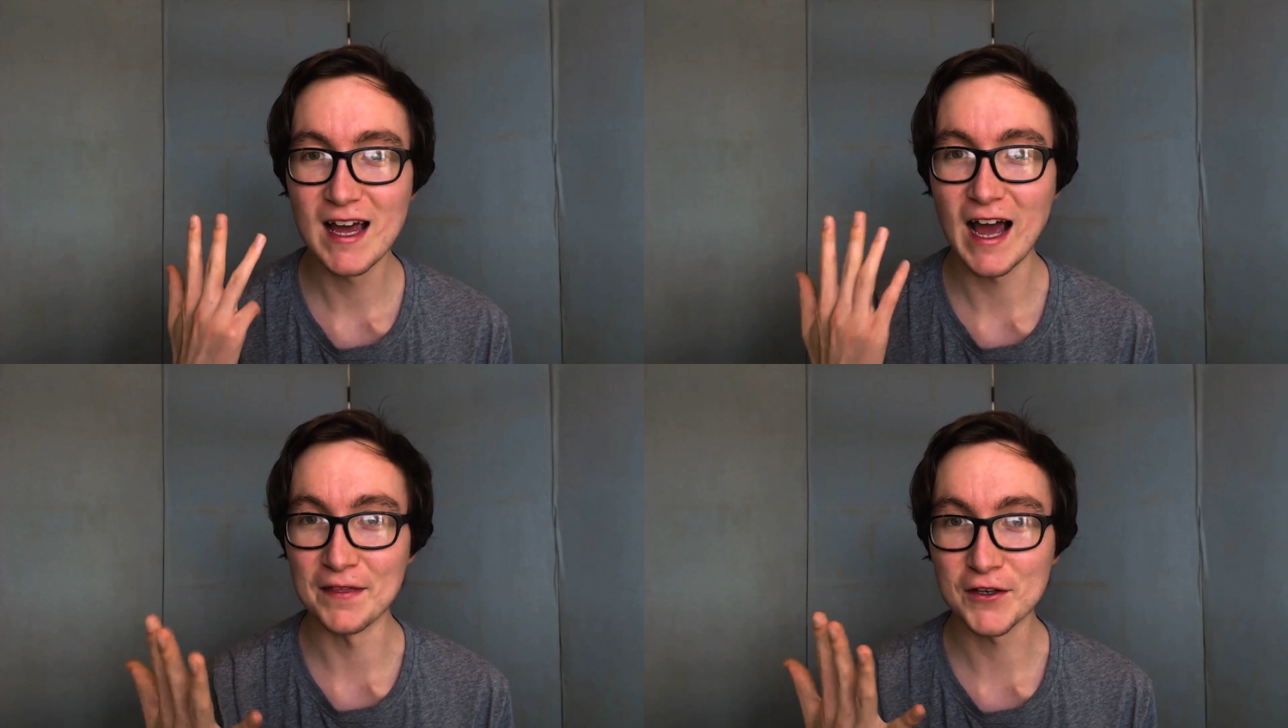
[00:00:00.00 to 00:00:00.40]

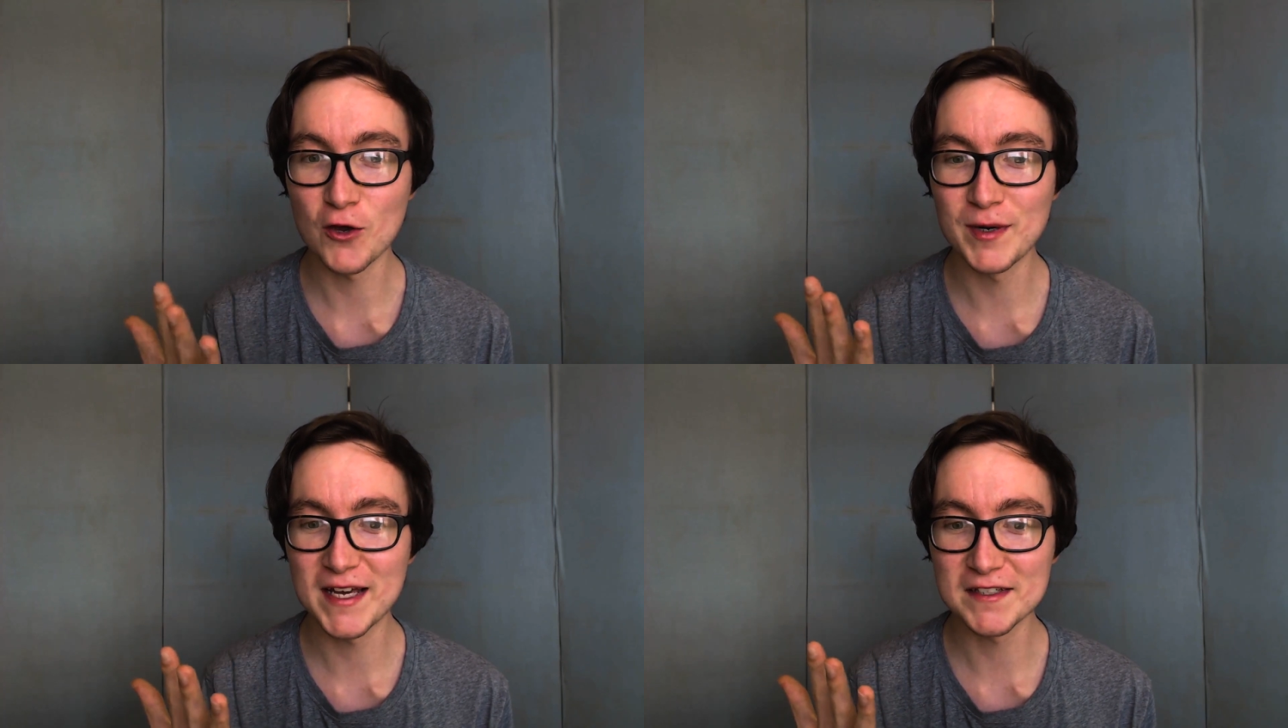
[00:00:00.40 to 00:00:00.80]
and the
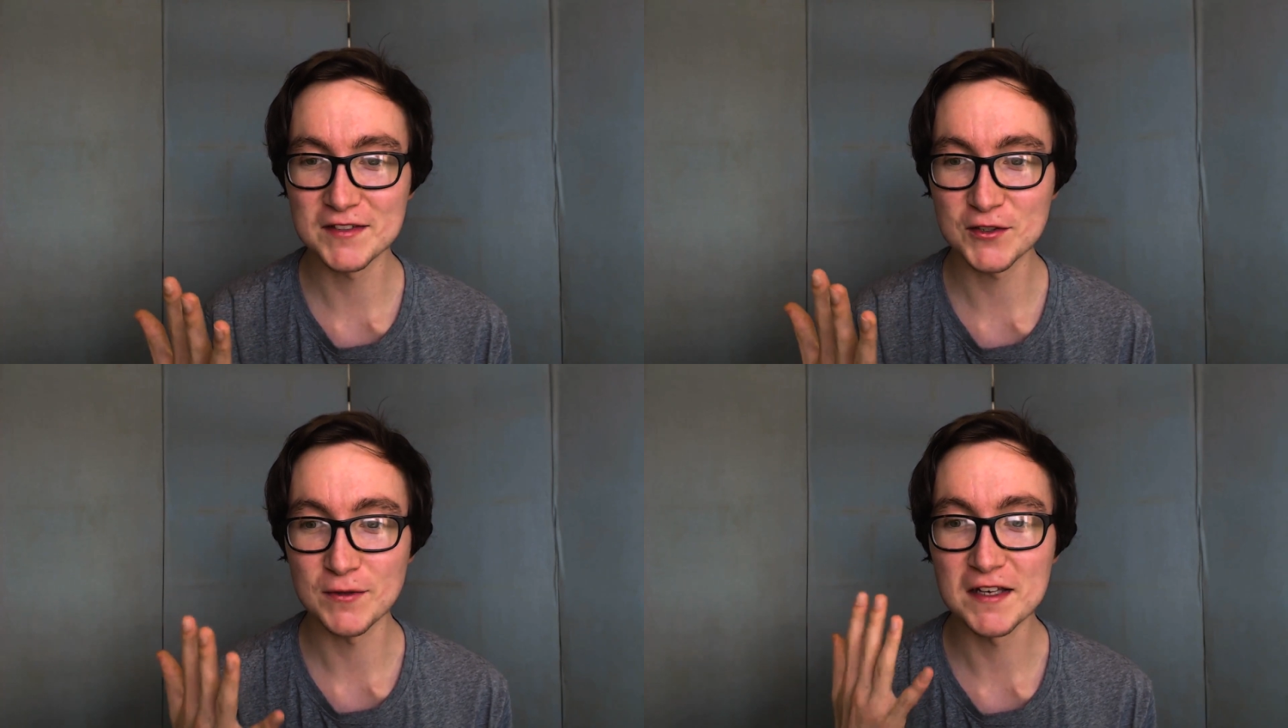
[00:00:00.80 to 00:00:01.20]
Copenhagen
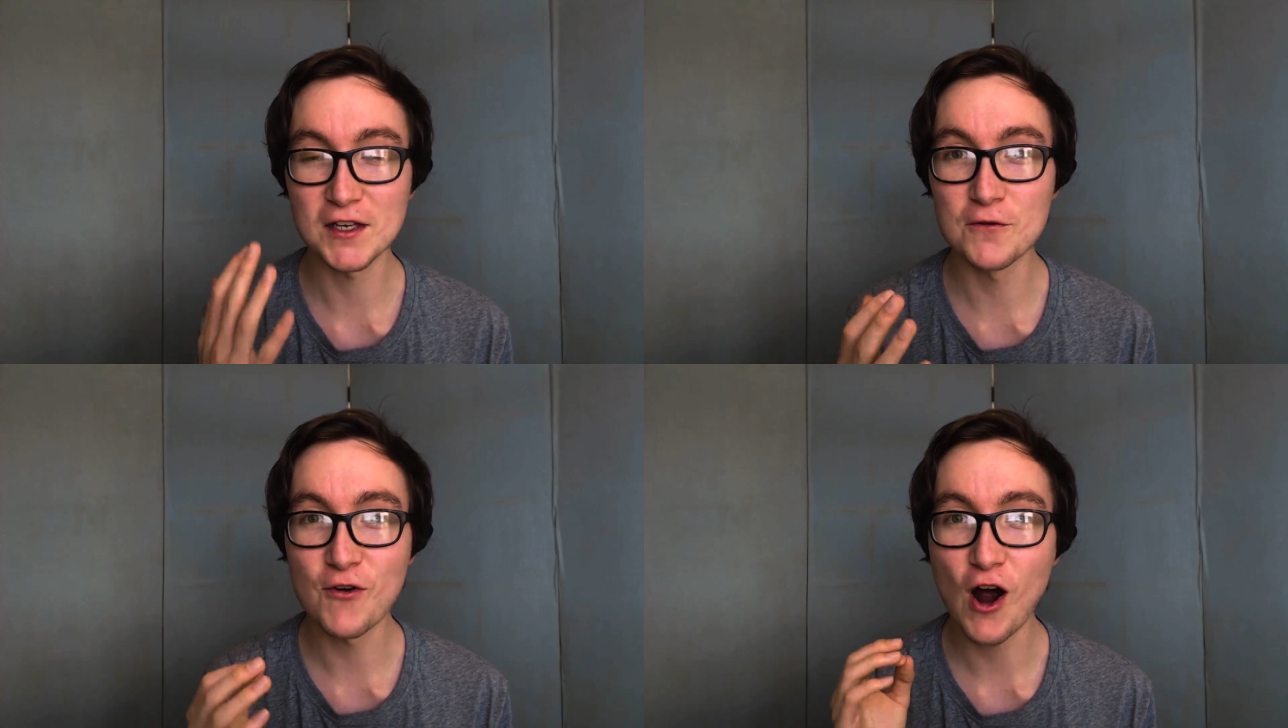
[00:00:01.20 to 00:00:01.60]
Zoo, that's
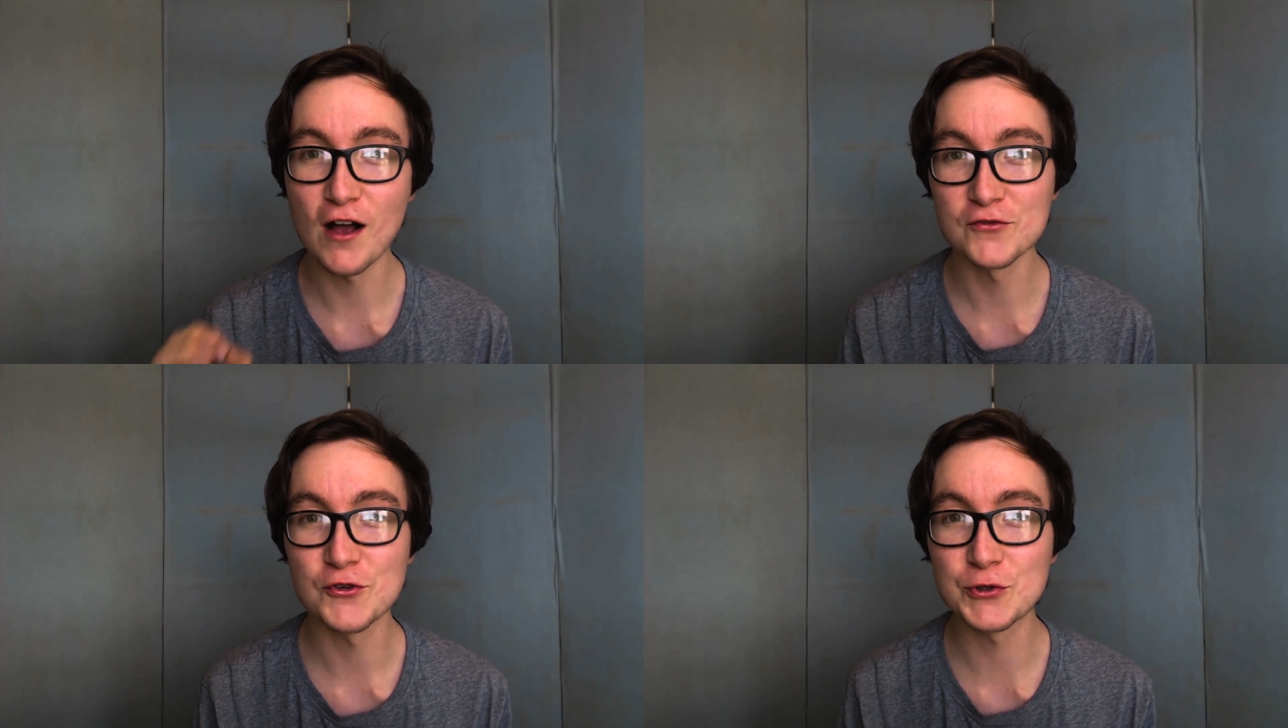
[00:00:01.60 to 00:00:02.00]
over a
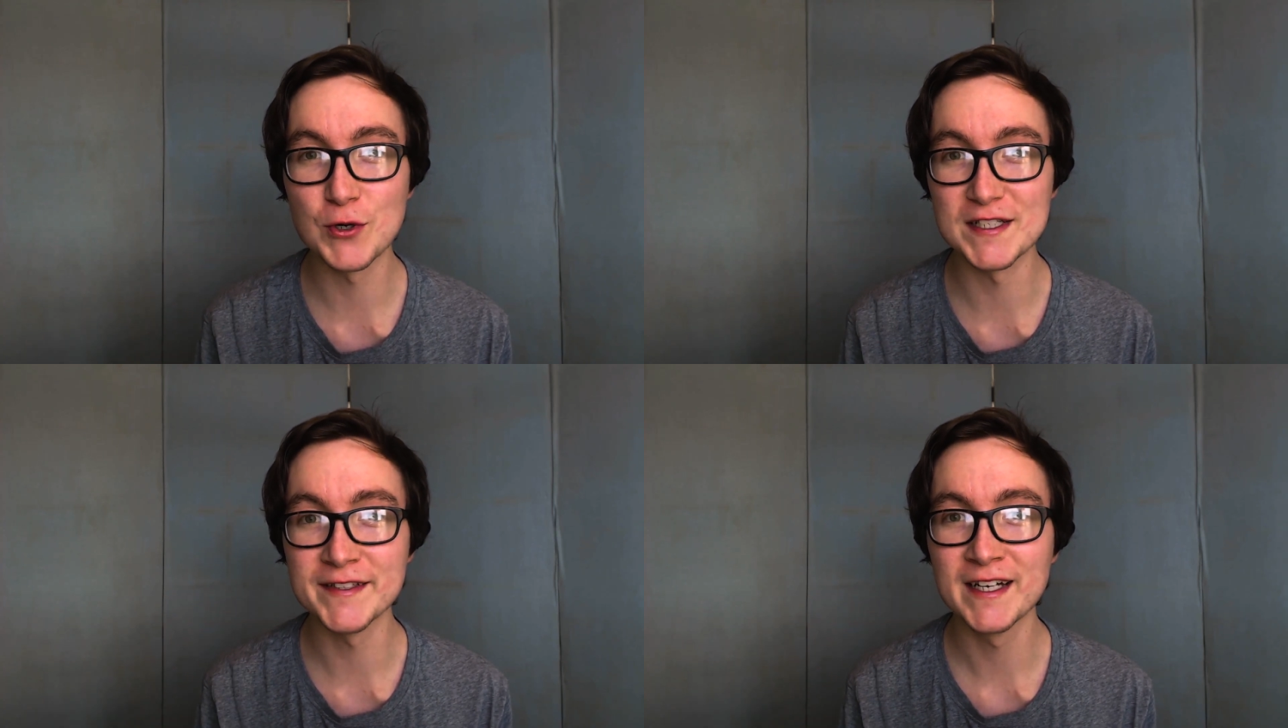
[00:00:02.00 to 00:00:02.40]
hundred quid,